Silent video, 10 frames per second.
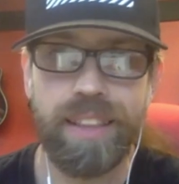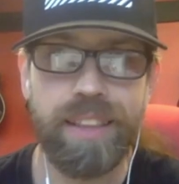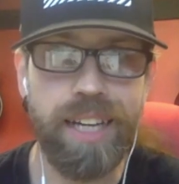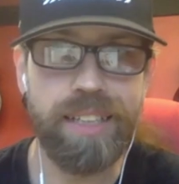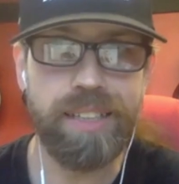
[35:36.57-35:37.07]

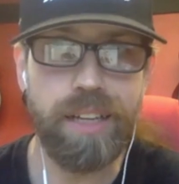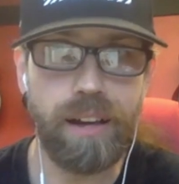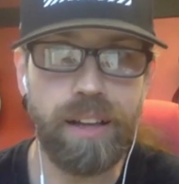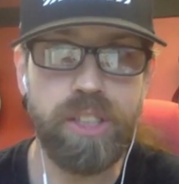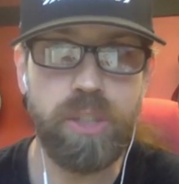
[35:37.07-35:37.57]
that is a
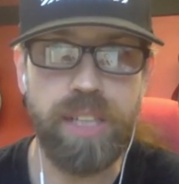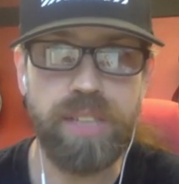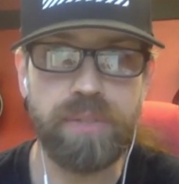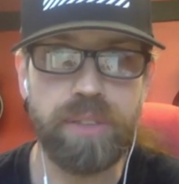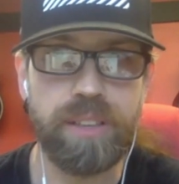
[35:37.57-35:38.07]

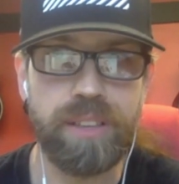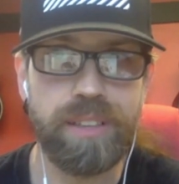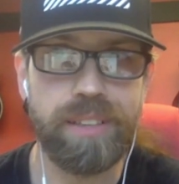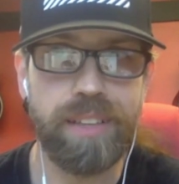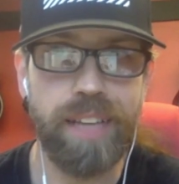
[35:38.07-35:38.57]
non-stressful,
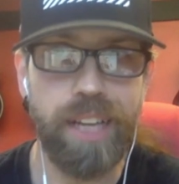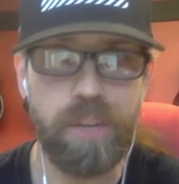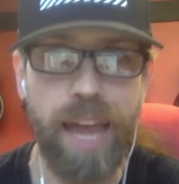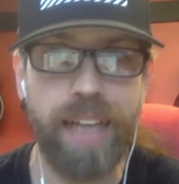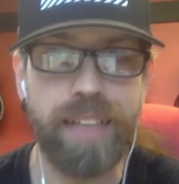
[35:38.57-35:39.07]

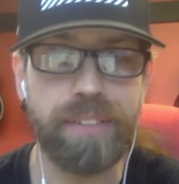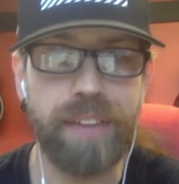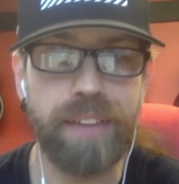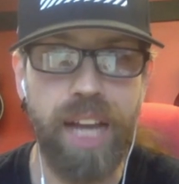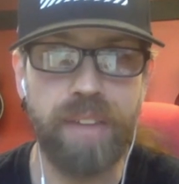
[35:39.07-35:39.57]
interactive
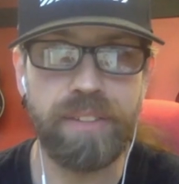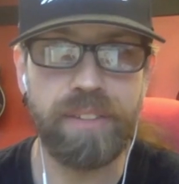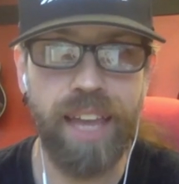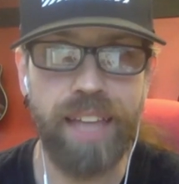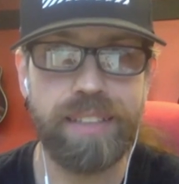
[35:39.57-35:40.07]
kind of
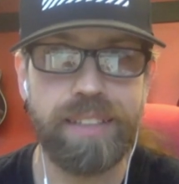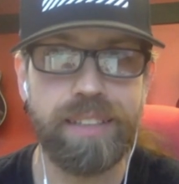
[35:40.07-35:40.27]
event.